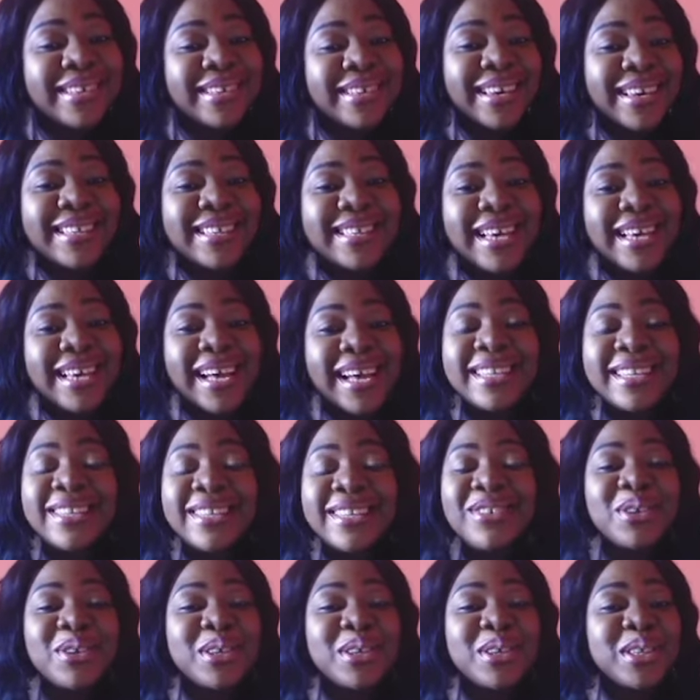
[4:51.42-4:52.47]
Yes,
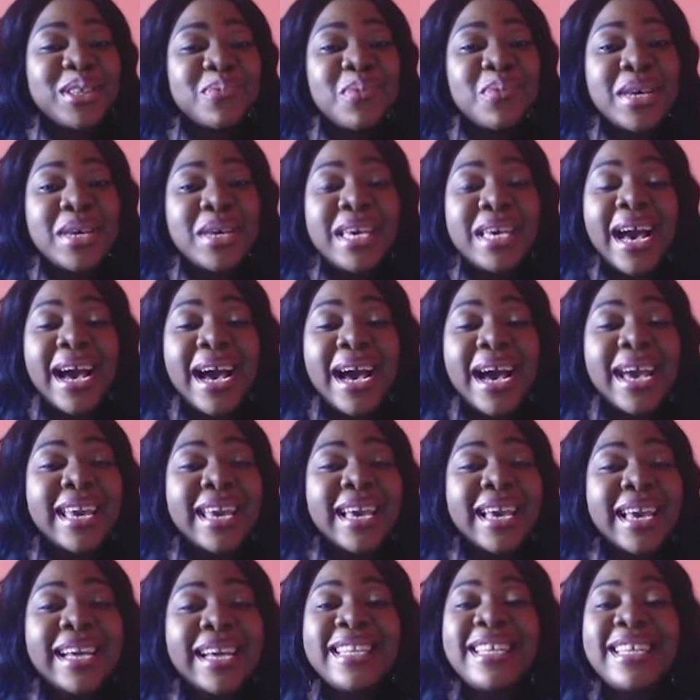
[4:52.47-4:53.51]
and trust me, I
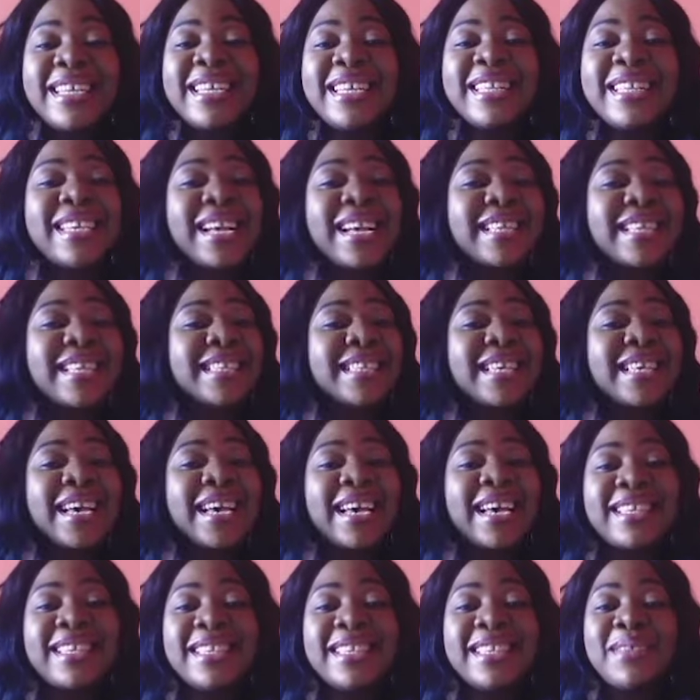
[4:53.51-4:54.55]
can detect
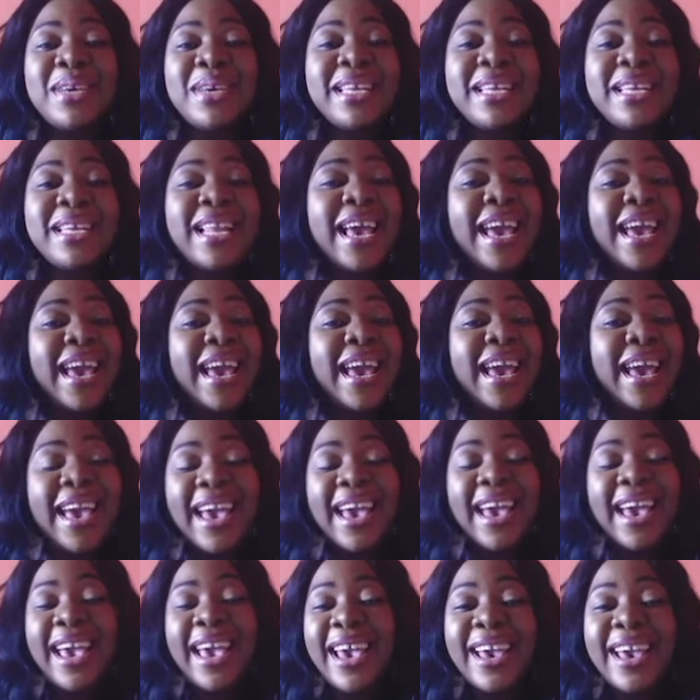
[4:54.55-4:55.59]
sarcasm in
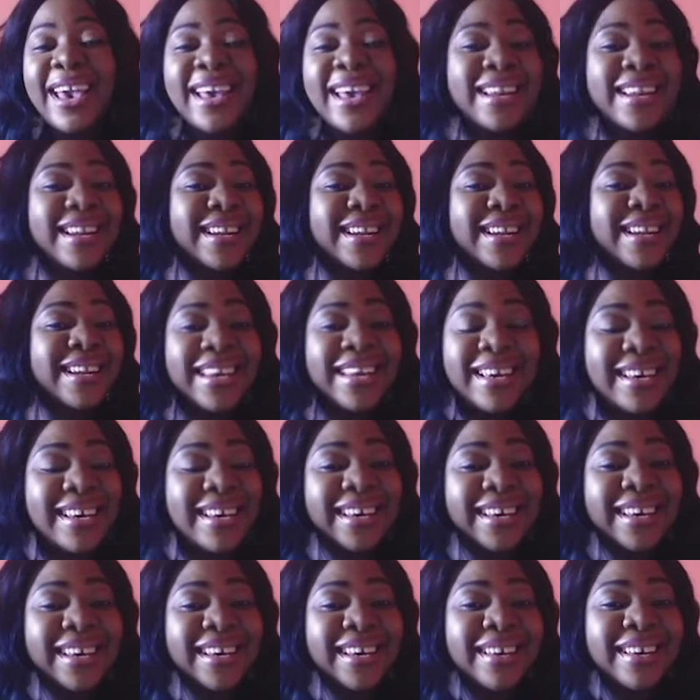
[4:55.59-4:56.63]

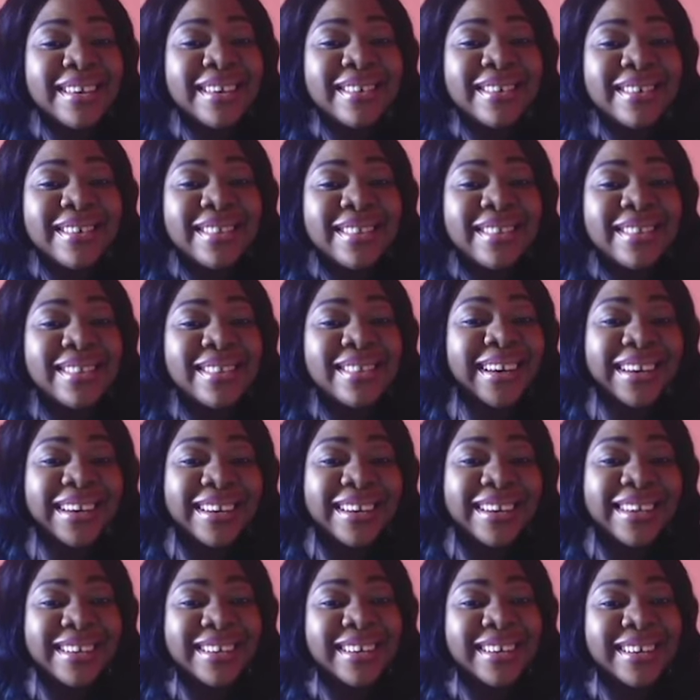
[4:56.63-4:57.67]

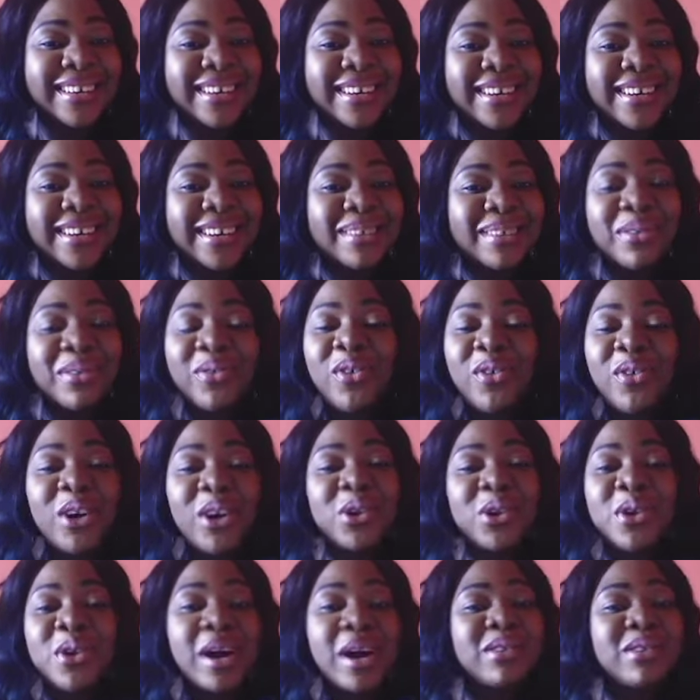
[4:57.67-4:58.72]
anything. Before,
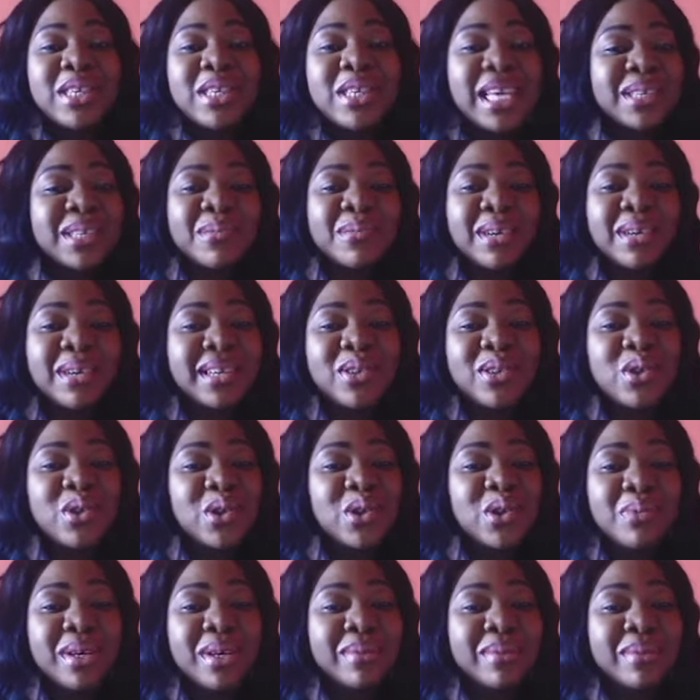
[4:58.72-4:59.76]
you don't have to explain it
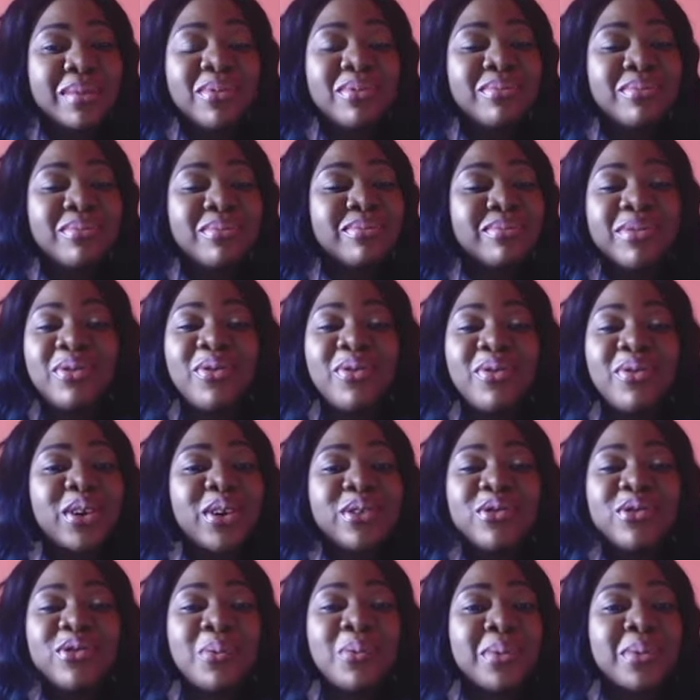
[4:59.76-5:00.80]
to me. before
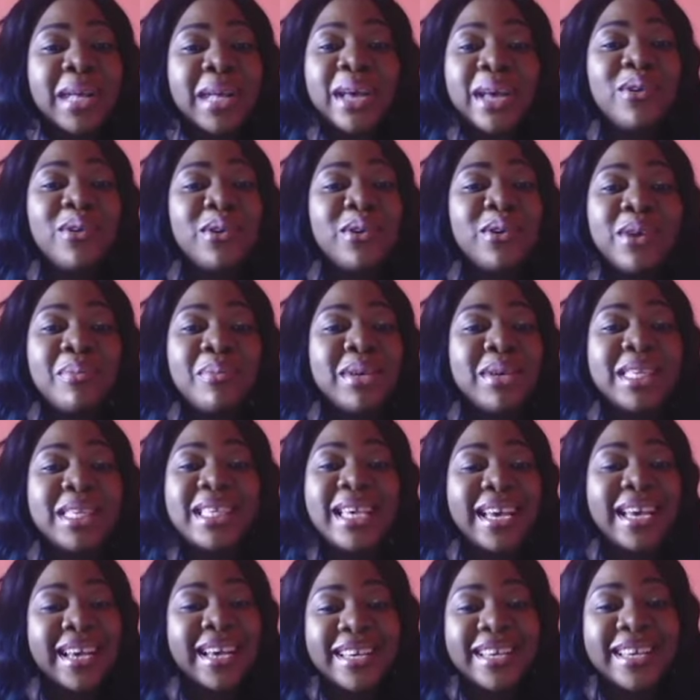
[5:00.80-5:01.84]
you drop it, I know you're being
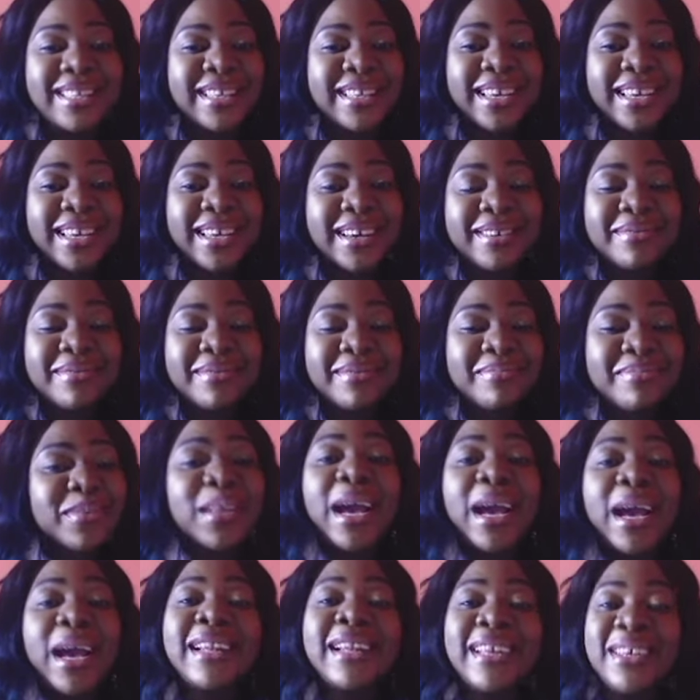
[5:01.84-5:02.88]
sarcastic.
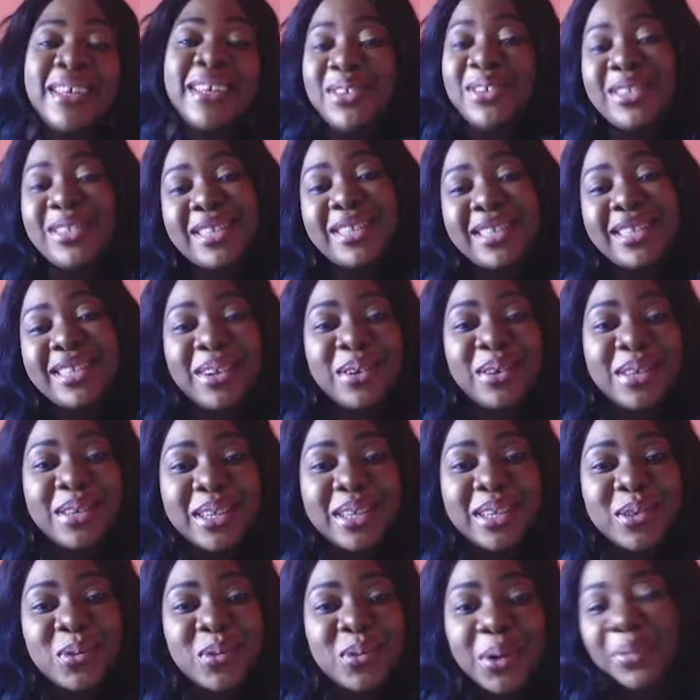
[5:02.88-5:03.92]
And I use it a
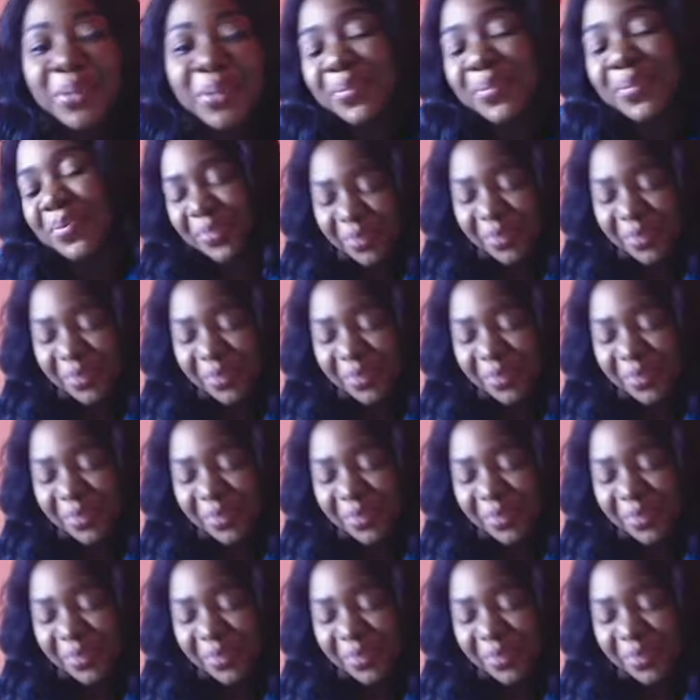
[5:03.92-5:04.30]
lot as well.